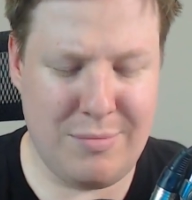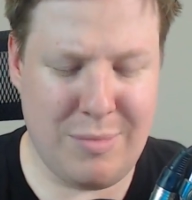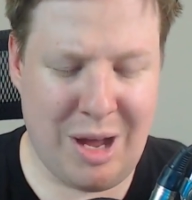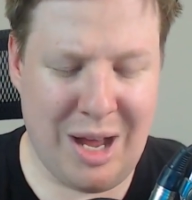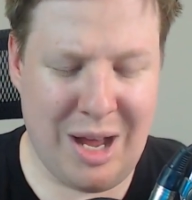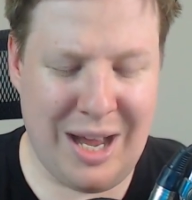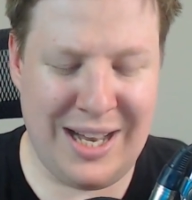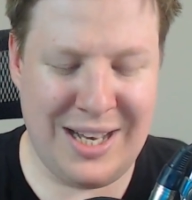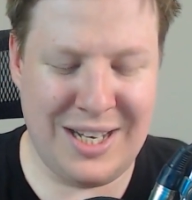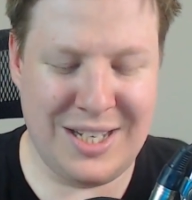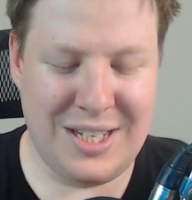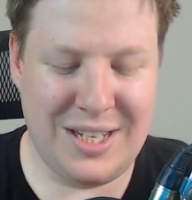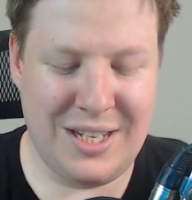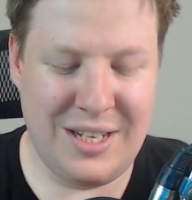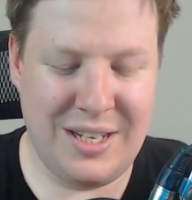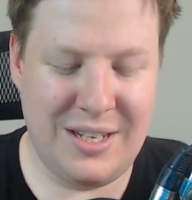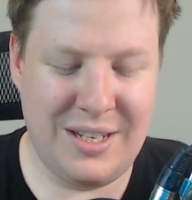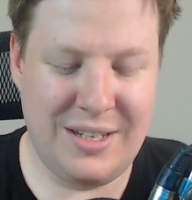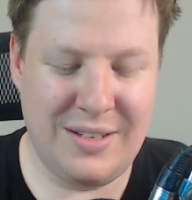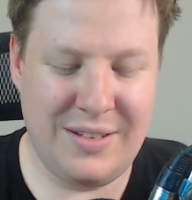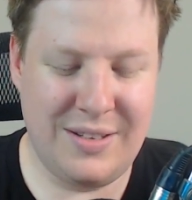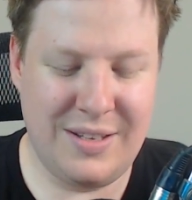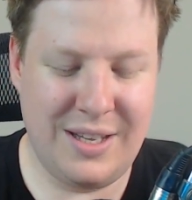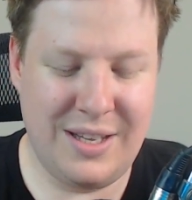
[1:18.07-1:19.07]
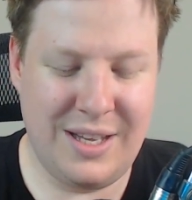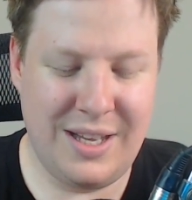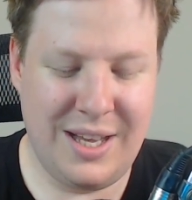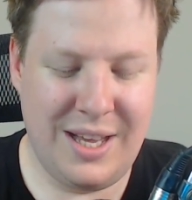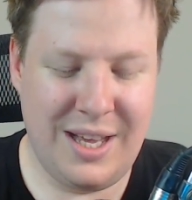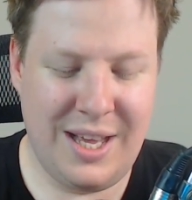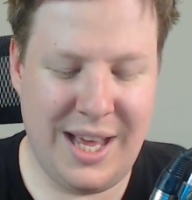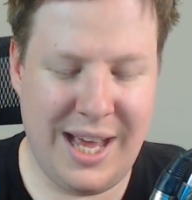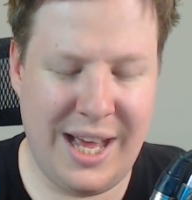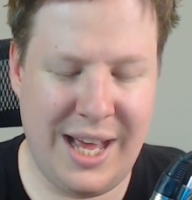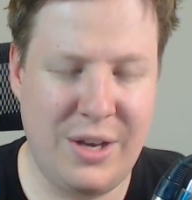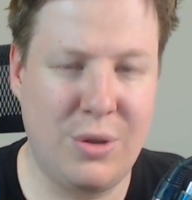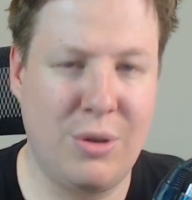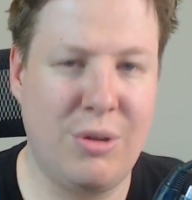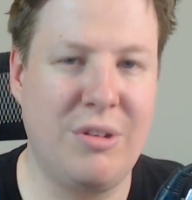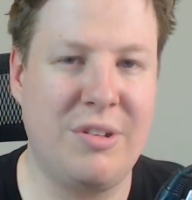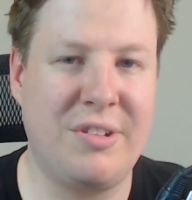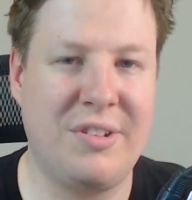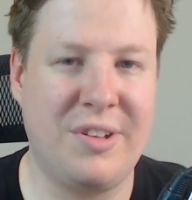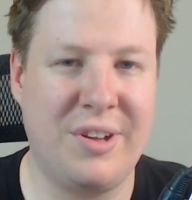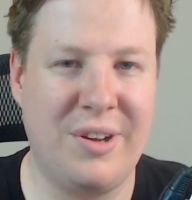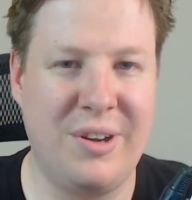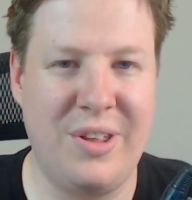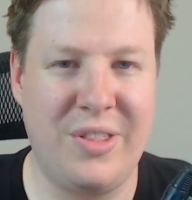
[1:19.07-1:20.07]
mind, and
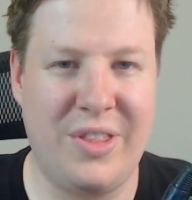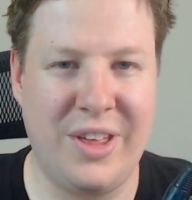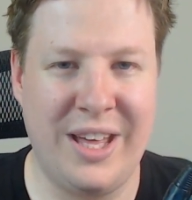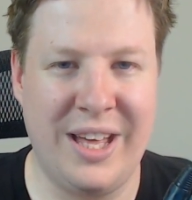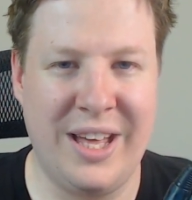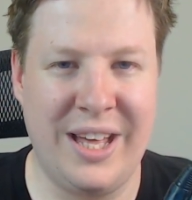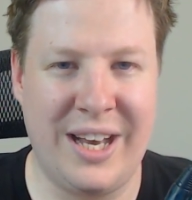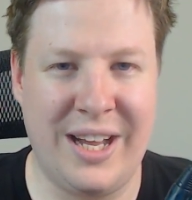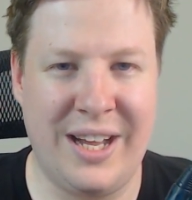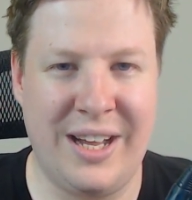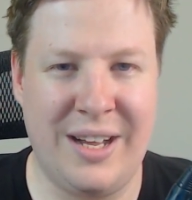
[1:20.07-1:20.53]
also that